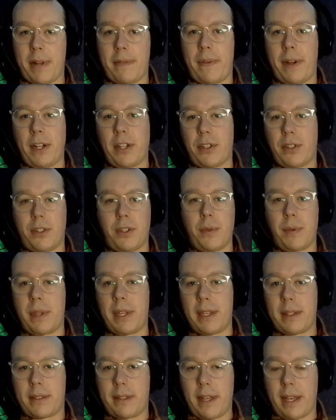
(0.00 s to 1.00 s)
if I just do
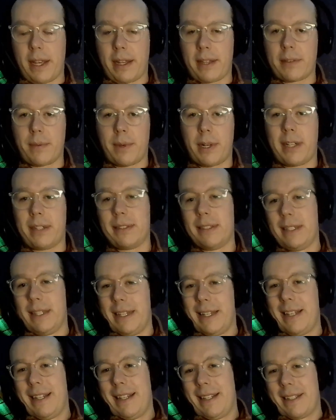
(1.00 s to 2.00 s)
these things. Well,
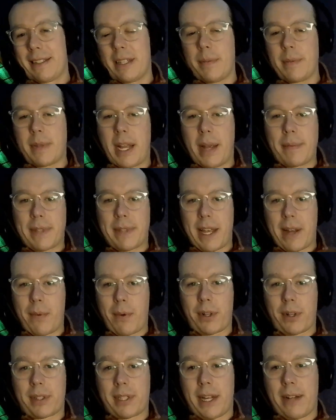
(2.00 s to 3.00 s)
sometimes that
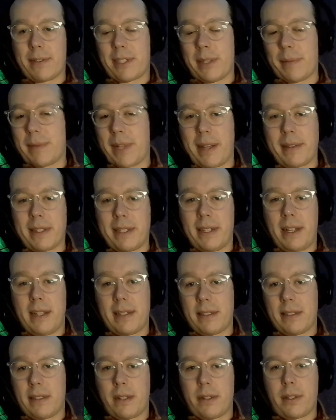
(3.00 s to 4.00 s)
works out, and sometimes it
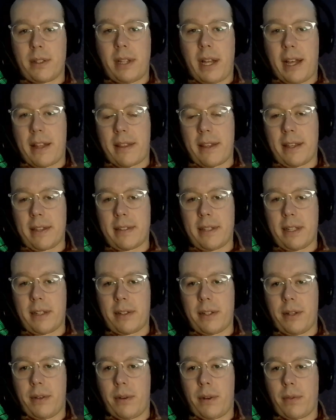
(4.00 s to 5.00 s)
doesn't. There's a lot of things that,
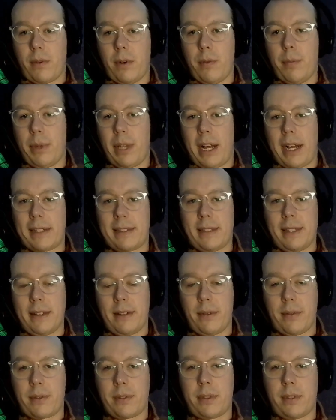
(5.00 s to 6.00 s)
are roadblocks to
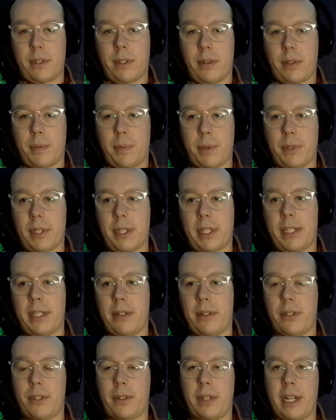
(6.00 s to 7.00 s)
those
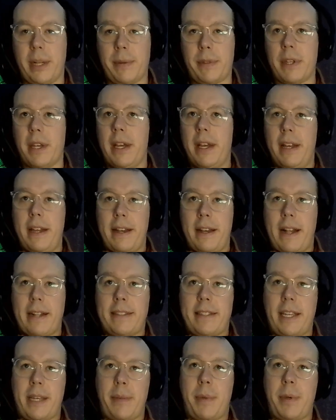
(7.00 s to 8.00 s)
particular dreams.
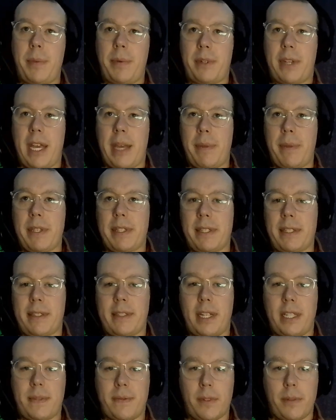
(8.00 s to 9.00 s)
Not saying people can't be
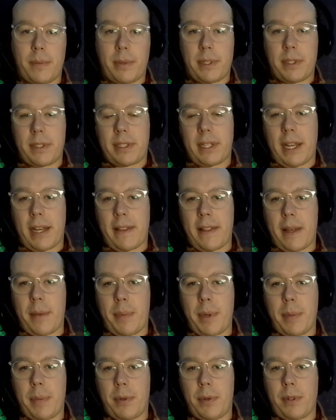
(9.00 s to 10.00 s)
successful, but saying that
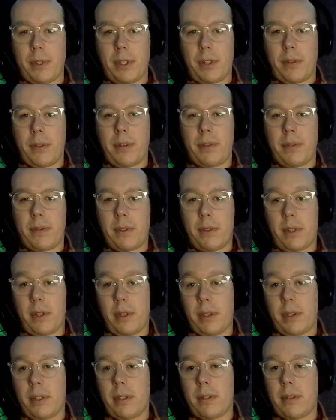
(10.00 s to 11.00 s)
people,
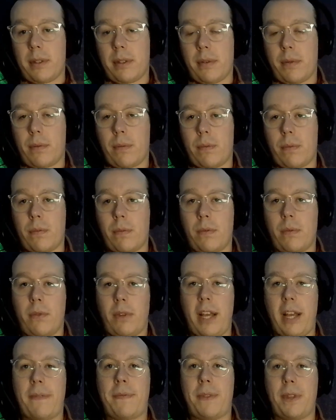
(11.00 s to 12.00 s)
the
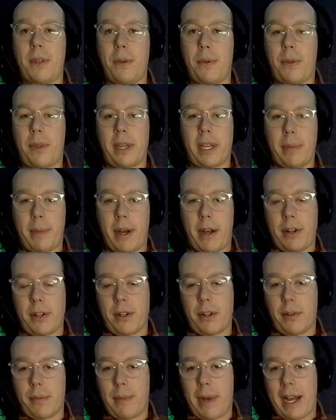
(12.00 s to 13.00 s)
life that you think about in
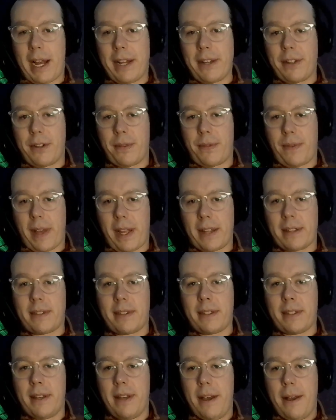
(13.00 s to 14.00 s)
your own mind, your
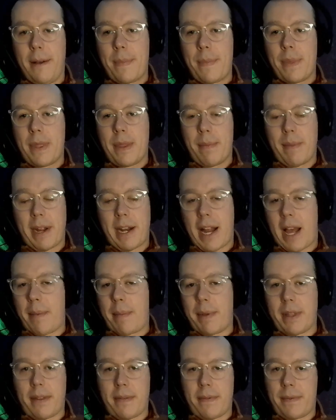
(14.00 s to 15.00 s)
fantasy, may
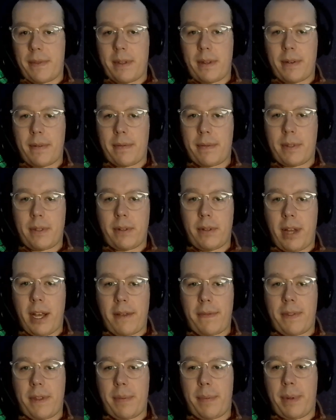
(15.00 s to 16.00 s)
not be the
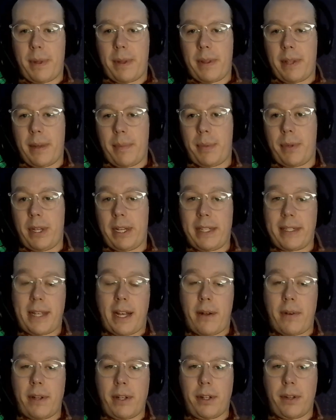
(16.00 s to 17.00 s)
life that plays
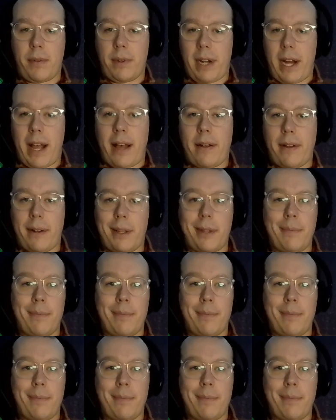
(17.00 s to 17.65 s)
out in your reality,